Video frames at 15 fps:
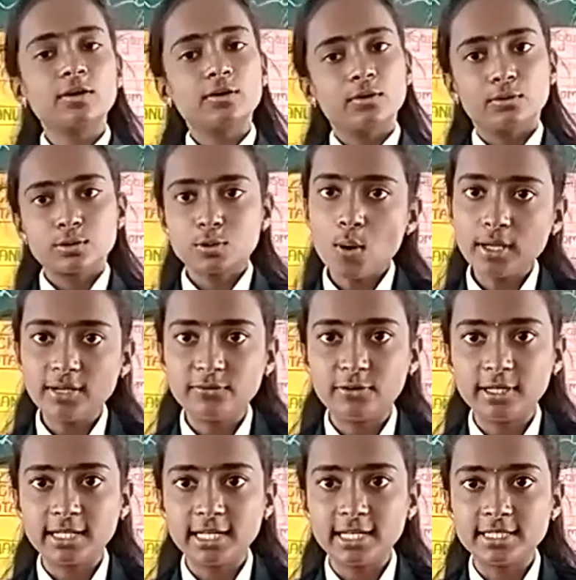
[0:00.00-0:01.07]
soil
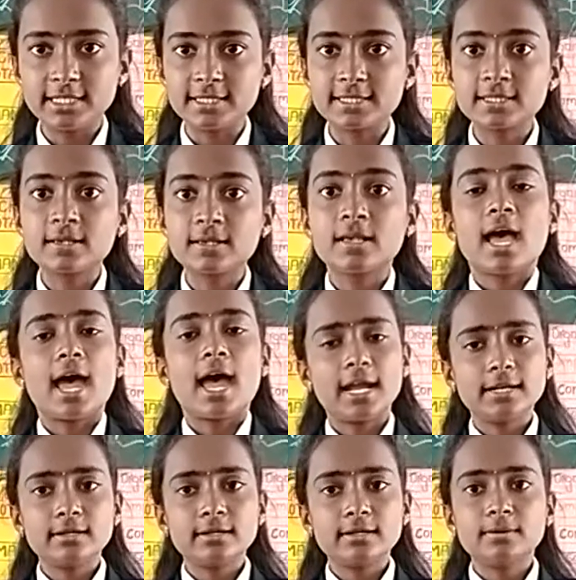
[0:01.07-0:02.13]
fertilities.
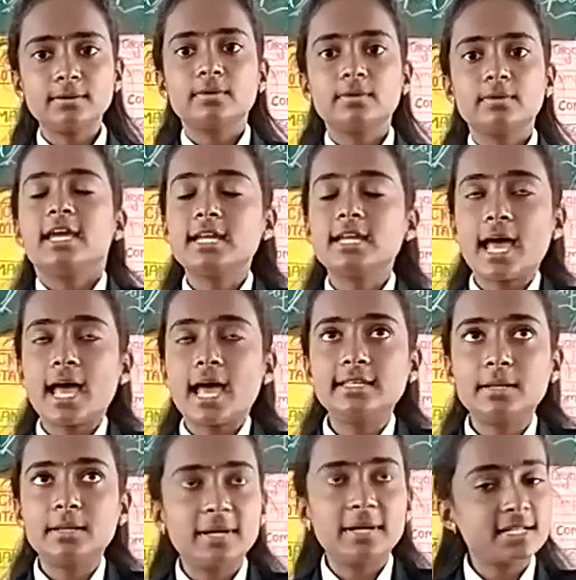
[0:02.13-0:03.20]
And in
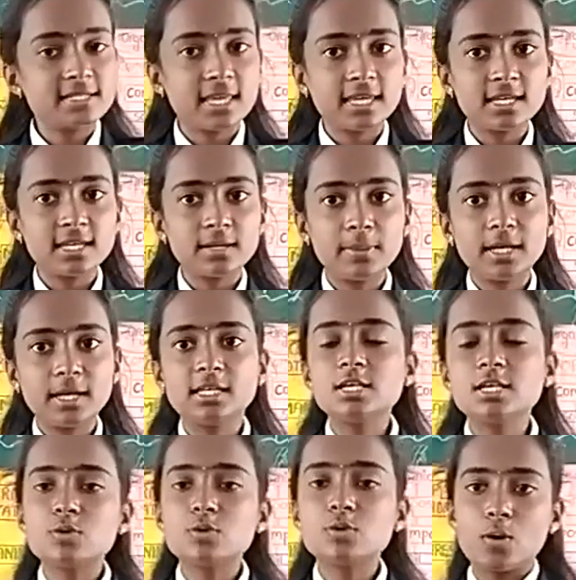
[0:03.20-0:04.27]
Adilabad, Zahirabad
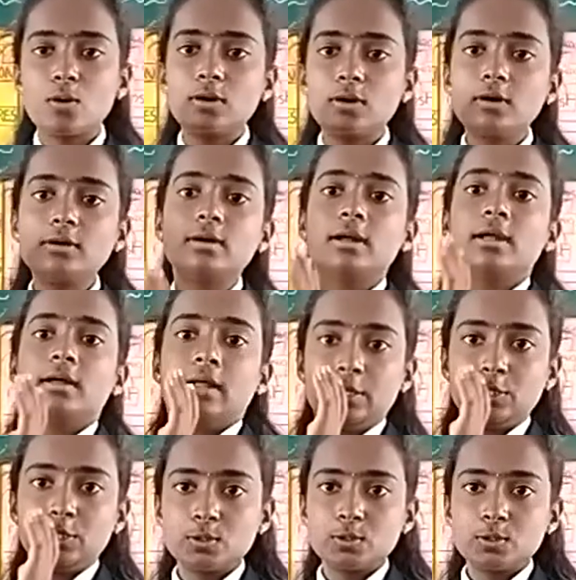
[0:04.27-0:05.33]
is all are
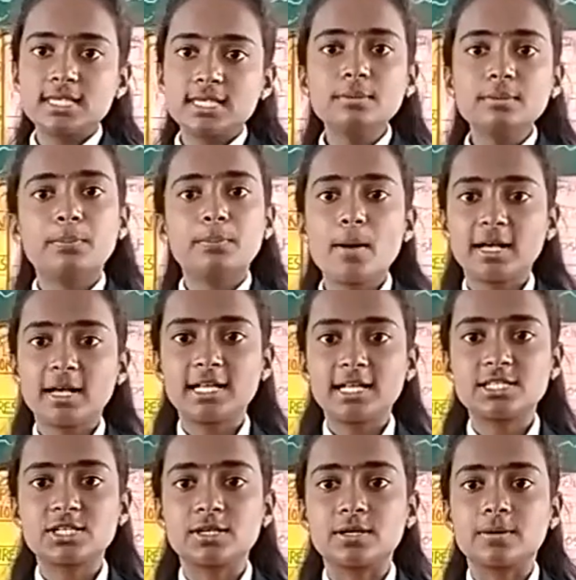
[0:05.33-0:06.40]
using
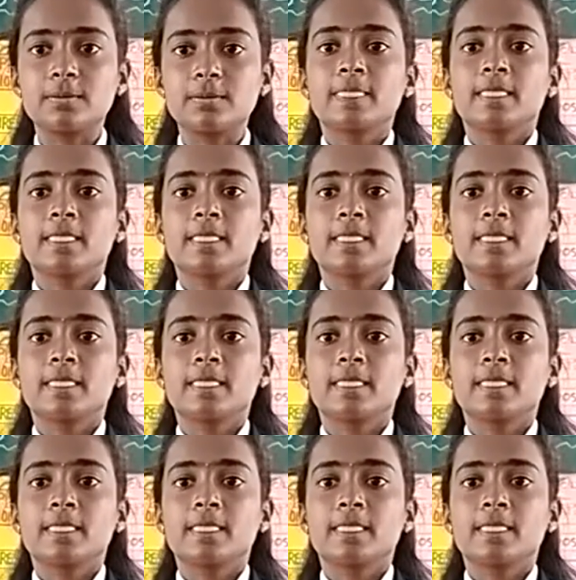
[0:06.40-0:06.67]
permaculture.